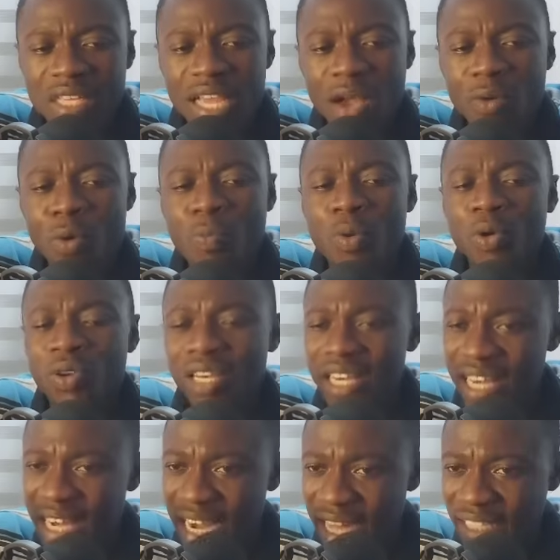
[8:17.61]

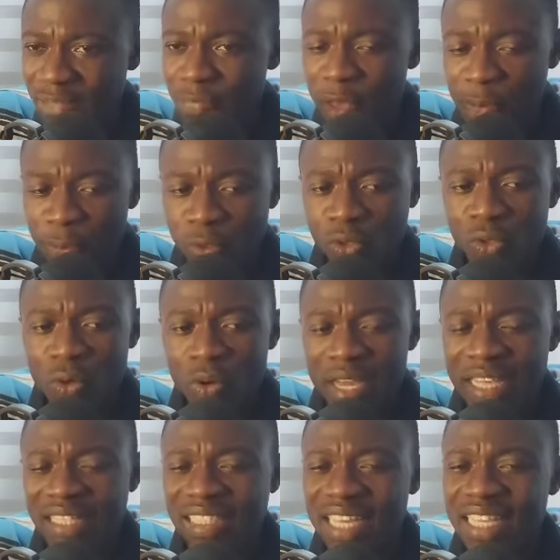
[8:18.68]
Yakopon, let people's
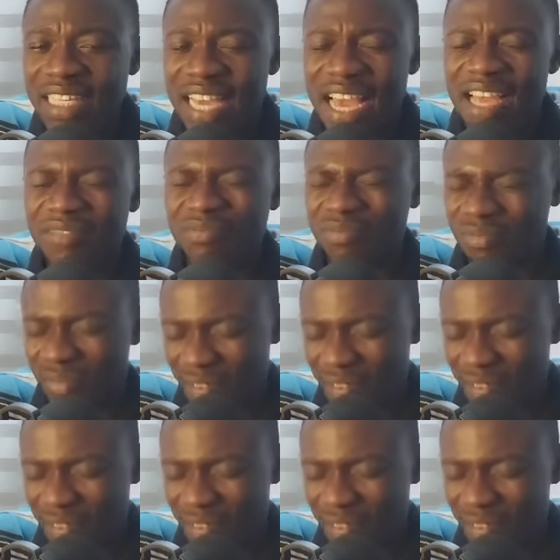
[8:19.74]
locate saying, yeah,